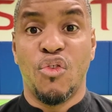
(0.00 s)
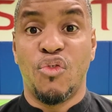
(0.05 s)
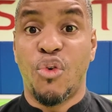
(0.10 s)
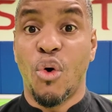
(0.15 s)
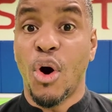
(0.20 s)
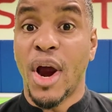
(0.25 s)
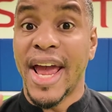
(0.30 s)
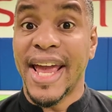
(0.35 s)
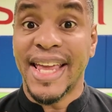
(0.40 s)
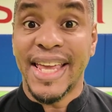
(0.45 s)

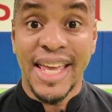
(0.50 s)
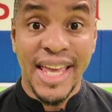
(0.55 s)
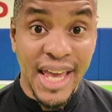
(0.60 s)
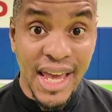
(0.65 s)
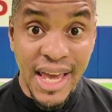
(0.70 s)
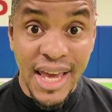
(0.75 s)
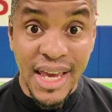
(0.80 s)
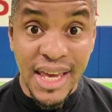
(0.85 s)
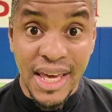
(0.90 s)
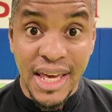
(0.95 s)
For a
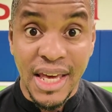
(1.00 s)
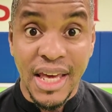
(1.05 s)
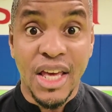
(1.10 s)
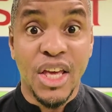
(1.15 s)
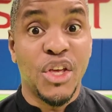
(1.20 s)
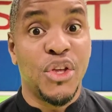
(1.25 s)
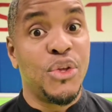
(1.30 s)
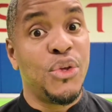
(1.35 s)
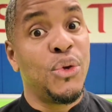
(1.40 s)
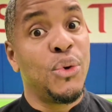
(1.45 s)
kick,
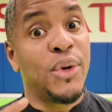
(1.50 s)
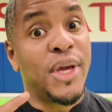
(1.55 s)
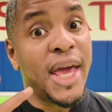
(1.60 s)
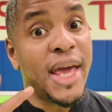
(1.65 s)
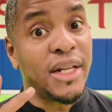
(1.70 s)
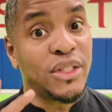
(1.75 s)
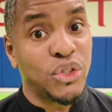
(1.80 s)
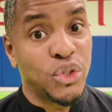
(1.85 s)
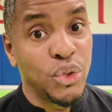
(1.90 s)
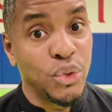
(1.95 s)
you
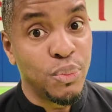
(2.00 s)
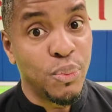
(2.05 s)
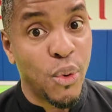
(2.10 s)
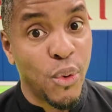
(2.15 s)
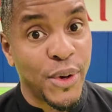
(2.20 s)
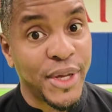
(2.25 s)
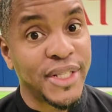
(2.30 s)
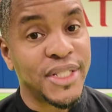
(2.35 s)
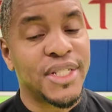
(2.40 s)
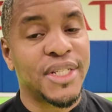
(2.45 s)
get 2
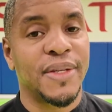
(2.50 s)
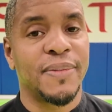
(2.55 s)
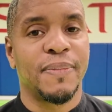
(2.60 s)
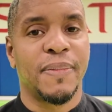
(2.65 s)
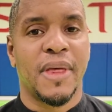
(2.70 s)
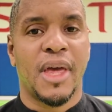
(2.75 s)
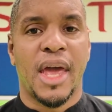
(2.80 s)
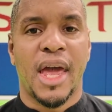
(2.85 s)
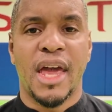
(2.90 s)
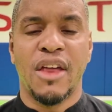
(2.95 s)
points.
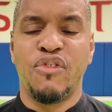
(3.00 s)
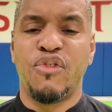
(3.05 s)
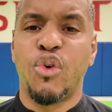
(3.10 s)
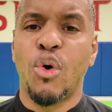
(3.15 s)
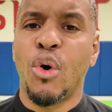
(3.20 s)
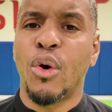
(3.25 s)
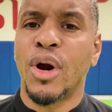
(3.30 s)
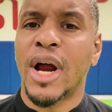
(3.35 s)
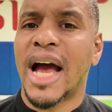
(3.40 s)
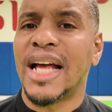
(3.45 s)
And
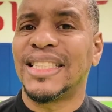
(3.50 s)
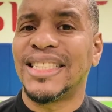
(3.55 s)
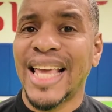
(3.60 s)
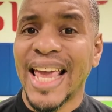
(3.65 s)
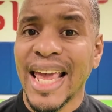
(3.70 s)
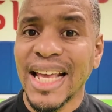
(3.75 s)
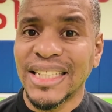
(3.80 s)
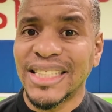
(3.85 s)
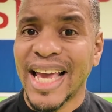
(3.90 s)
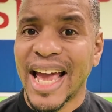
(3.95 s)
for a
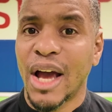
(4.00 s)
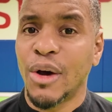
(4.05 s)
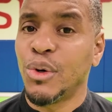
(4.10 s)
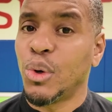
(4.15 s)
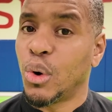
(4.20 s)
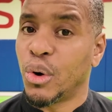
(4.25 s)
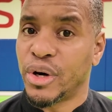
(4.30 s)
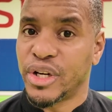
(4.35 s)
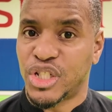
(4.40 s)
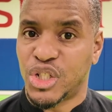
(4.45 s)

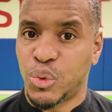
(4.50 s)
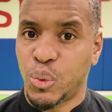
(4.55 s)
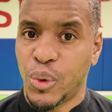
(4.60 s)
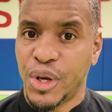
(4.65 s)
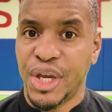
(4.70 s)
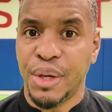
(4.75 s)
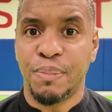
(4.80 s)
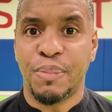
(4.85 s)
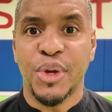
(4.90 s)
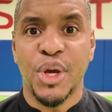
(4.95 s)
takedown or a
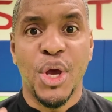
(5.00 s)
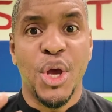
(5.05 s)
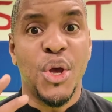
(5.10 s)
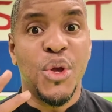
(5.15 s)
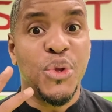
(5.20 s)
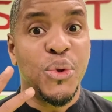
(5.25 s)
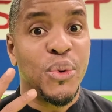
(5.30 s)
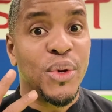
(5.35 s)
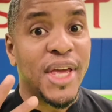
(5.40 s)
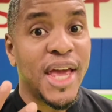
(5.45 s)
sweep,
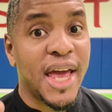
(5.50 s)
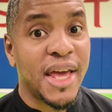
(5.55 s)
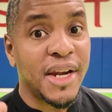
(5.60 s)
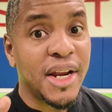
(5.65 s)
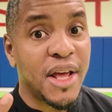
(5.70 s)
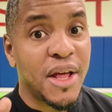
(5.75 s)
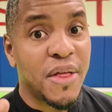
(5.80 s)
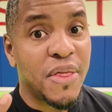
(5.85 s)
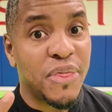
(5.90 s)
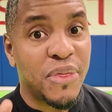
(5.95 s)
you
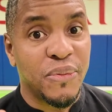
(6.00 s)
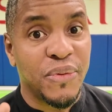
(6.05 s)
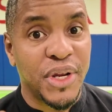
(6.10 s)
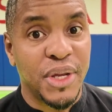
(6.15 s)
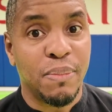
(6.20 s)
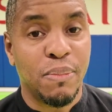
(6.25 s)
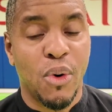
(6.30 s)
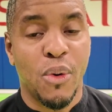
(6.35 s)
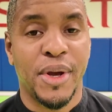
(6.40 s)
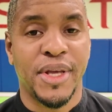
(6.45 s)
get
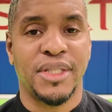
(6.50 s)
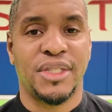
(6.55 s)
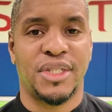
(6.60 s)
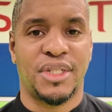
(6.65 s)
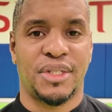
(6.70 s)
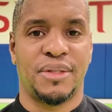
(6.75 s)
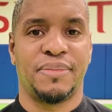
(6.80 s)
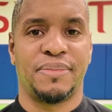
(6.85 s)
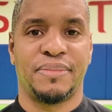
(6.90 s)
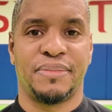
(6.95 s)
3
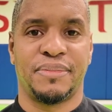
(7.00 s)
points.